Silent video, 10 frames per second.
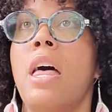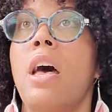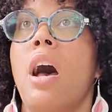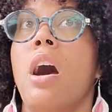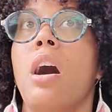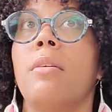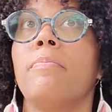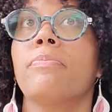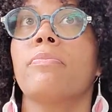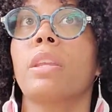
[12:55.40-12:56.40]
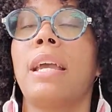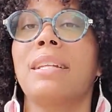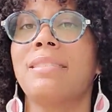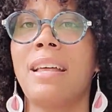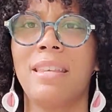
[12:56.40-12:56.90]
And
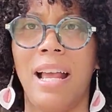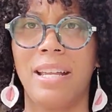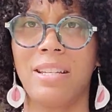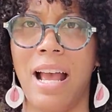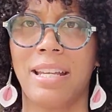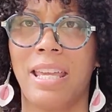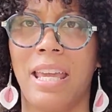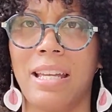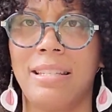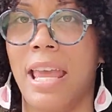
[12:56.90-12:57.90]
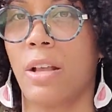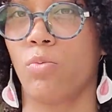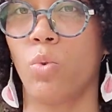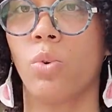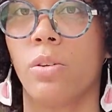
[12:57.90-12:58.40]
it's not that I can't take
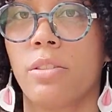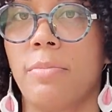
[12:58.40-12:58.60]
rules,